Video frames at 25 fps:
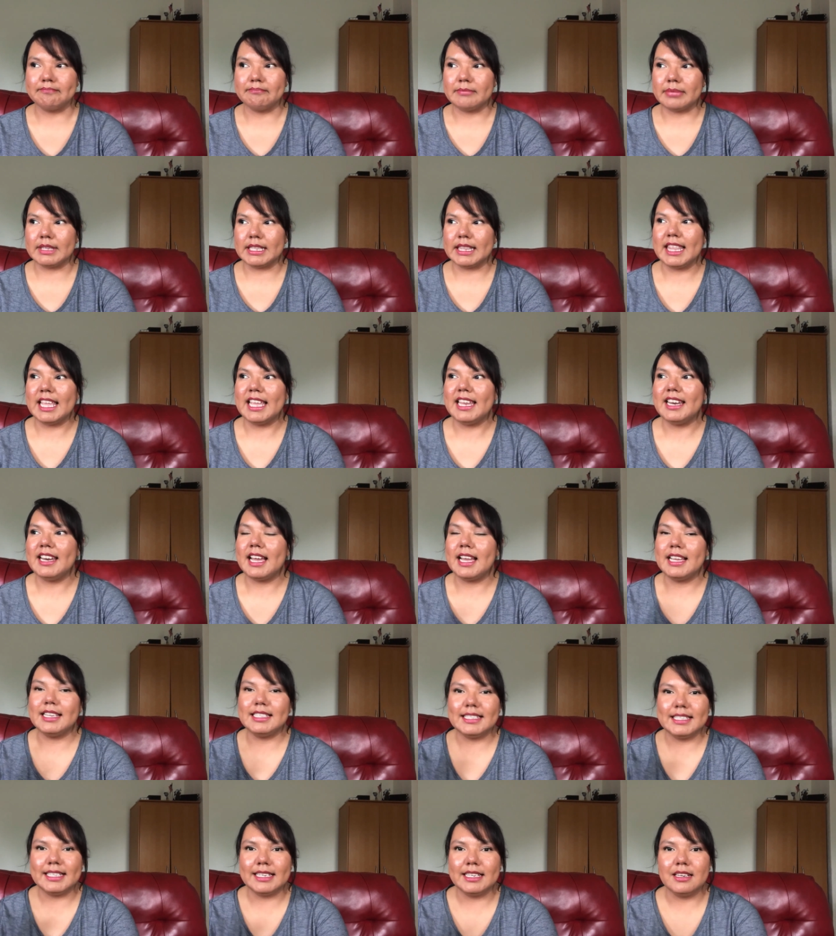But then
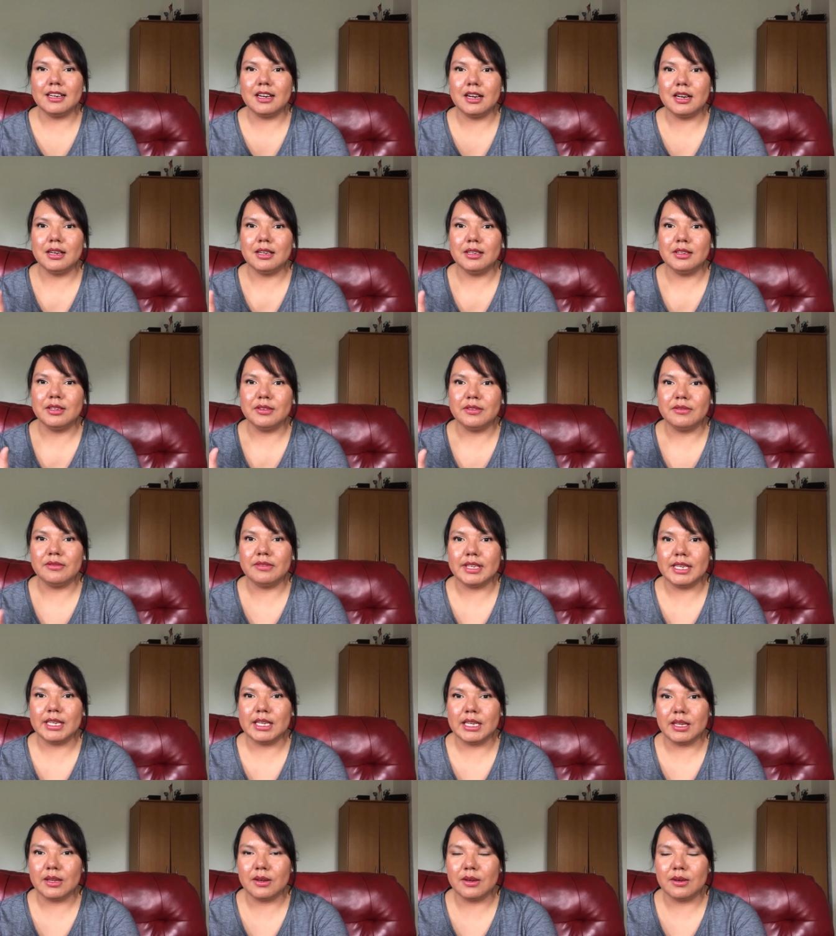I seen her new
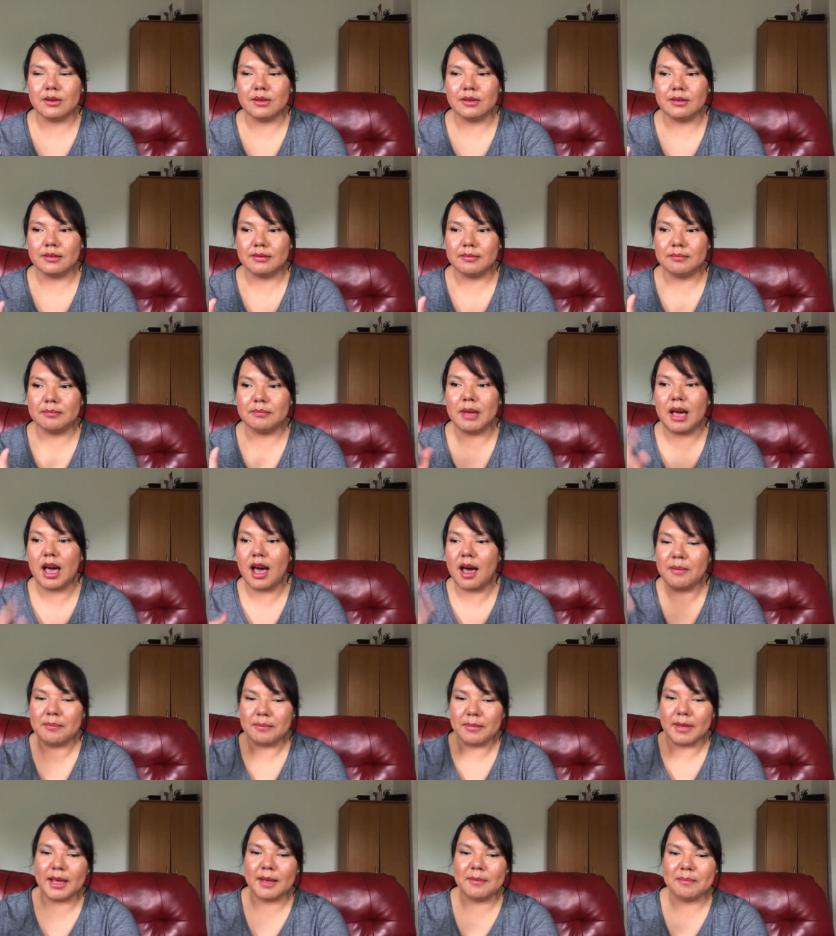video
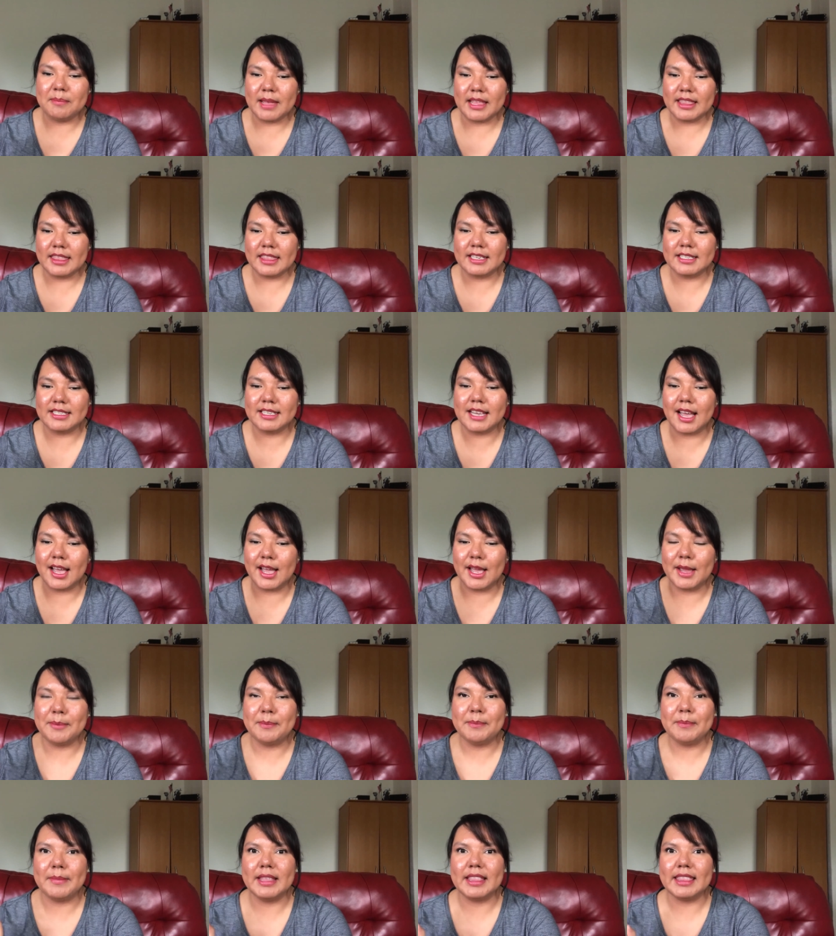pop up at the
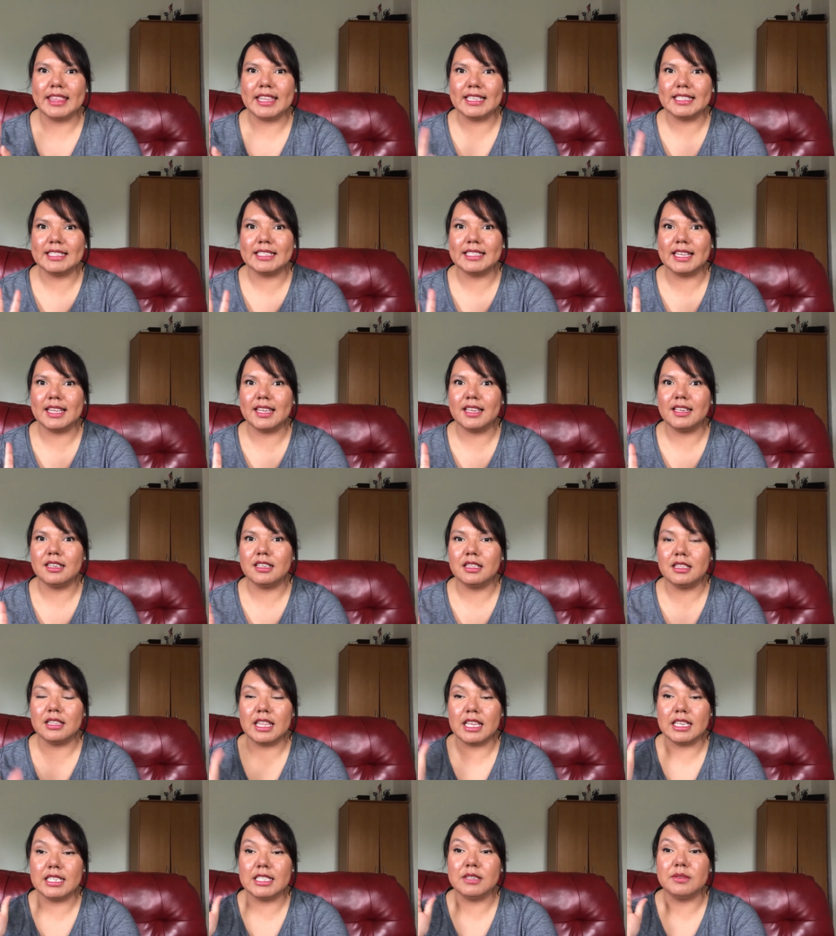time that said
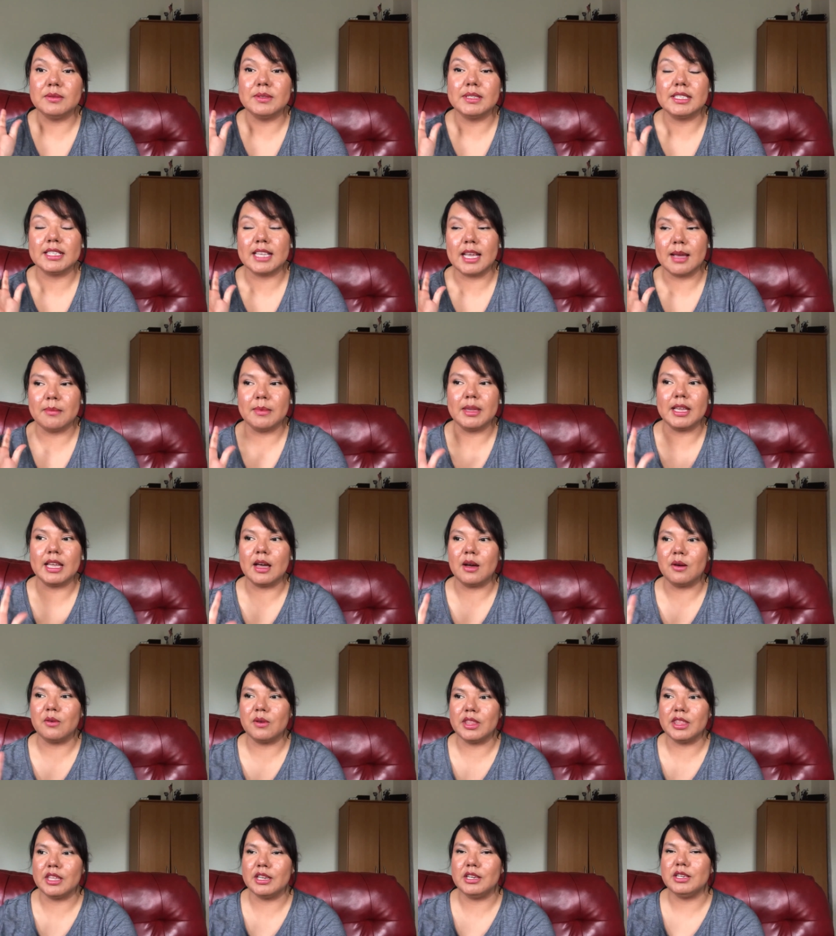that she was coming out
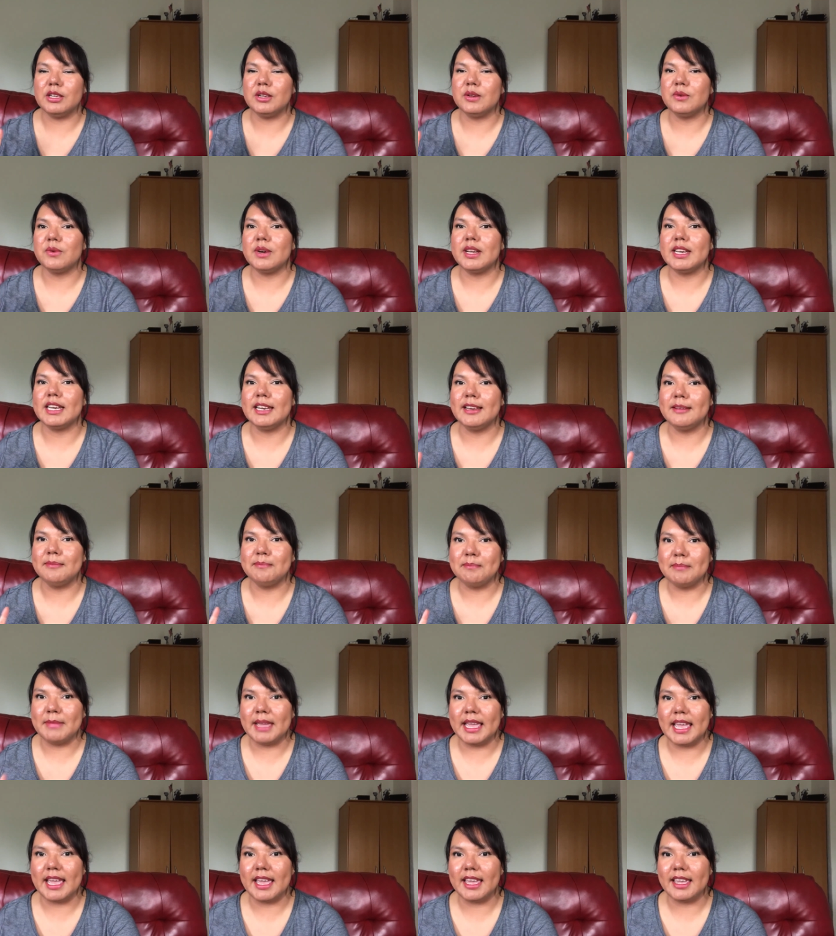with a new one in
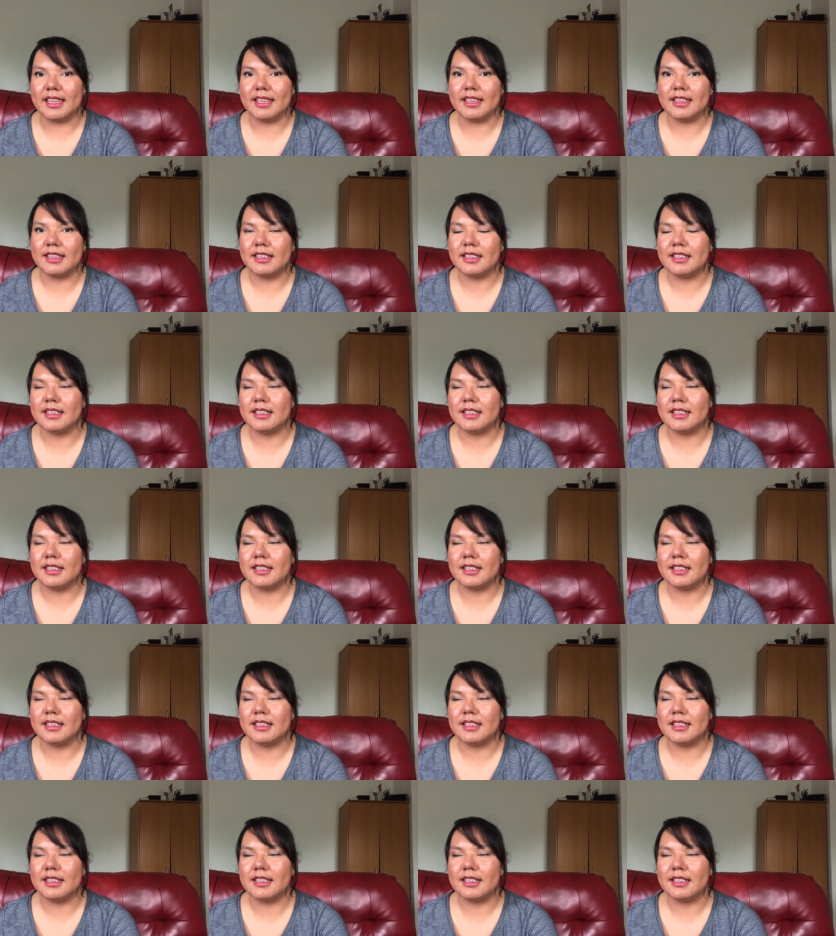May.